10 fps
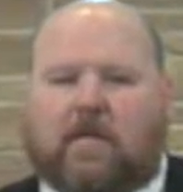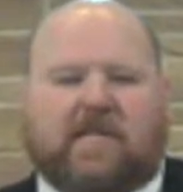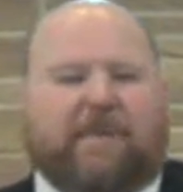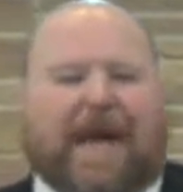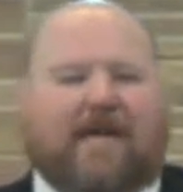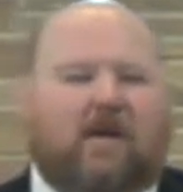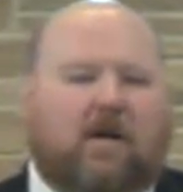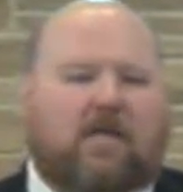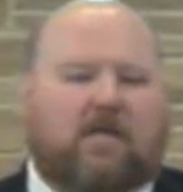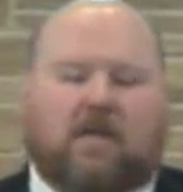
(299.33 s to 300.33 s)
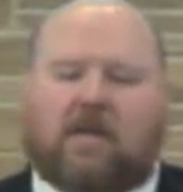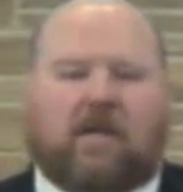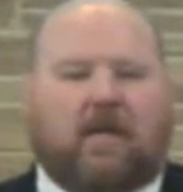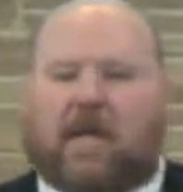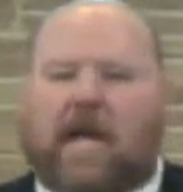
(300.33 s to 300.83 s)
These bad girls,
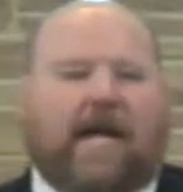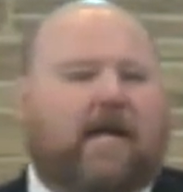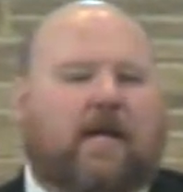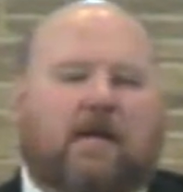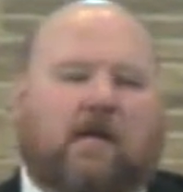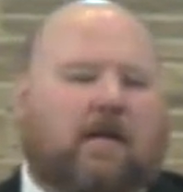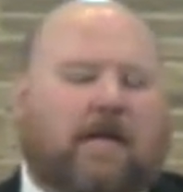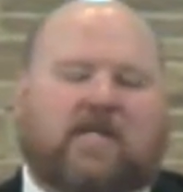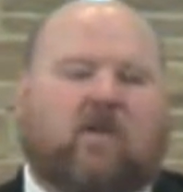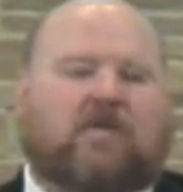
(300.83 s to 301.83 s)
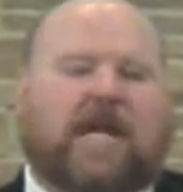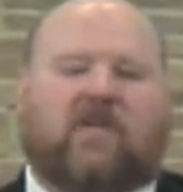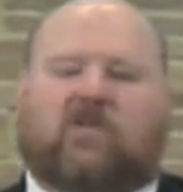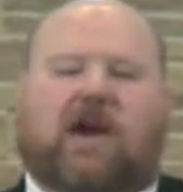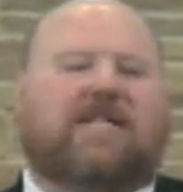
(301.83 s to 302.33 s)
hey, it's going to
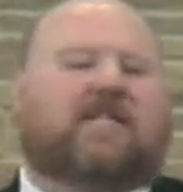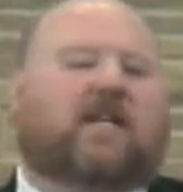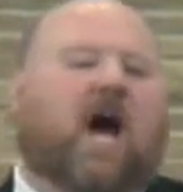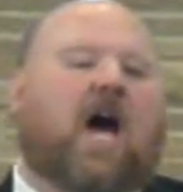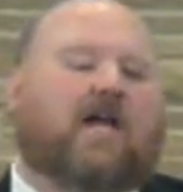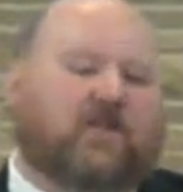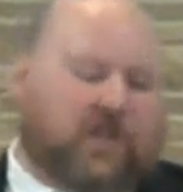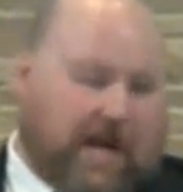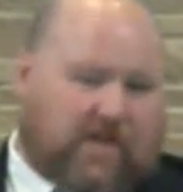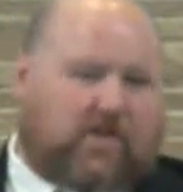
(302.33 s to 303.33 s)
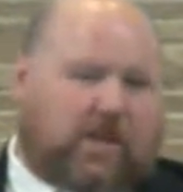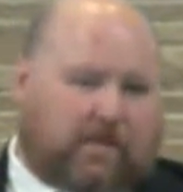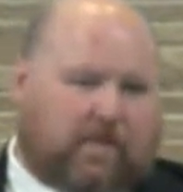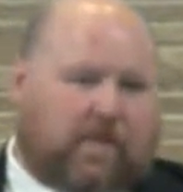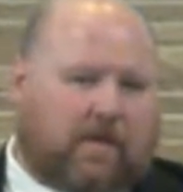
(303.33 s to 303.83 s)
take the grace of God to change them.